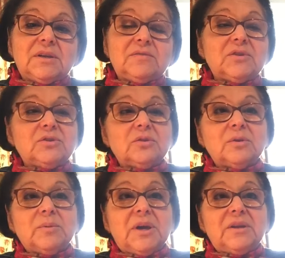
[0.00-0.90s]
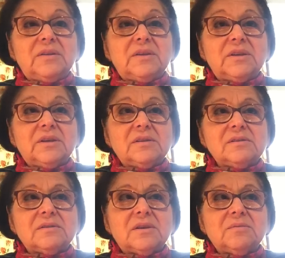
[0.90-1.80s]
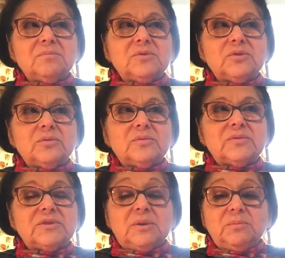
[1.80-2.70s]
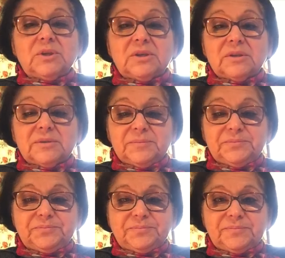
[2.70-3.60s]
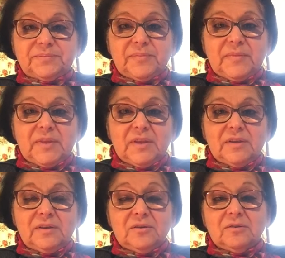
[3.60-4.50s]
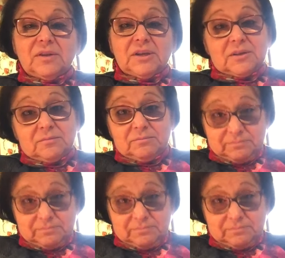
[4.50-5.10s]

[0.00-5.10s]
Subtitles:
if they talk about anything else, I'm sort of stumbling. You know, like